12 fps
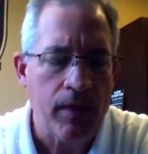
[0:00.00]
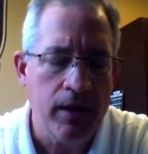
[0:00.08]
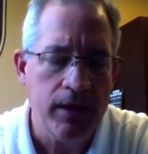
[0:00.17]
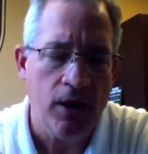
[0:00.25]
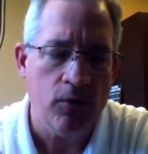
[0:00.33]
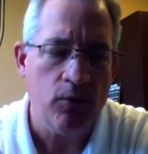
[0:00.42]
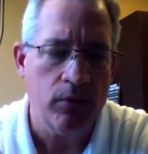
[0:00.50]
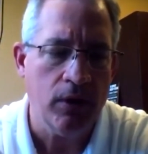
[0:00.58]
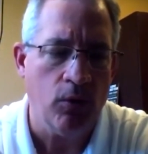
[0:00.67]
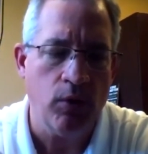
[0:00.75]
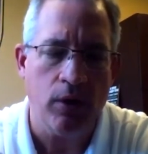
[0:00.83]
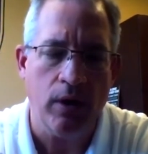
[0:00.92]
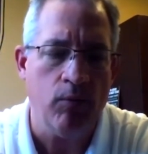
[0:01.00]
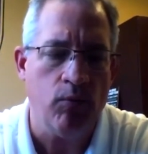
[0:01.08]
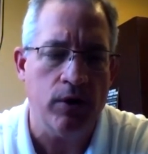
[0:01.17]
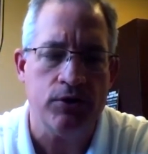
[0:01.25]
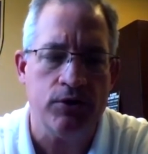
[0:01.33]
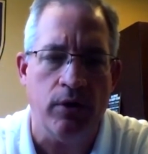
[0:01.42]
you know you know we're and
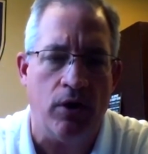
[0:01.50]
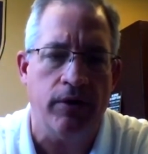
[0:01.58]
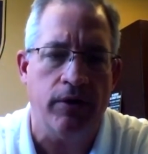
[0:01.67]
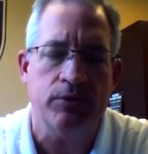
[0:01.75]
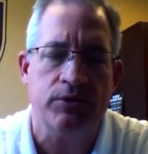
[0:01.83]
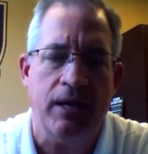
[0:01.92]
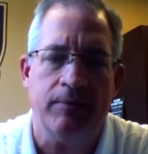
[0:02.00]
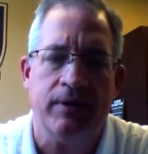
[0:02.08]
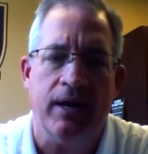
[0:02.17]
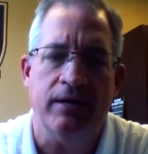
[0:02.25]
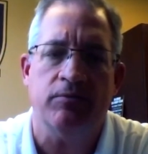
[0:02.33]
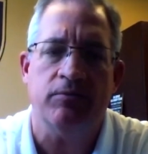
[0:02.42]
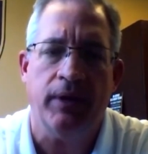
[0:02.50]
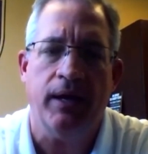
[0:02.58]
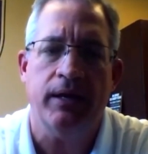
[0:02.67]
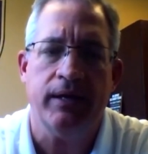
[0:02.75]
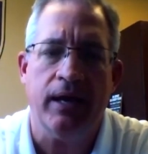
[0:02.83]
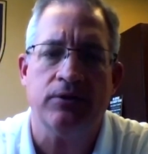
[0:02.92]
we're doing all those same kinds of
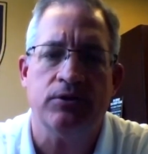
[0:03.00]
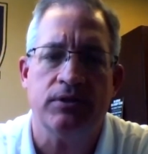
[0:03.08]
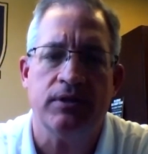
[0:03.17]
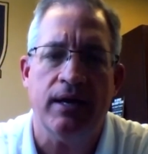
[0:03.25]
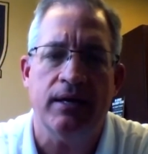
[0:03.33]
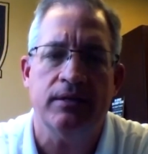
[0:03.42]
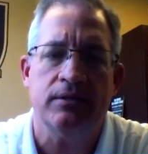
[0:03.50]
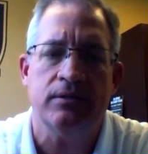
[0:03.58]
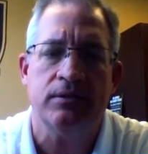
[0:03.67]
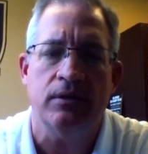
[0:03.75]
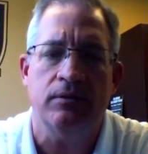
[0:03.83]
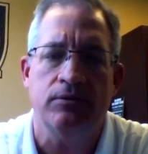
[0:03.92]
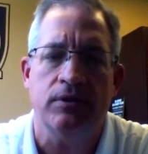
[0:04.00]
planning exercises to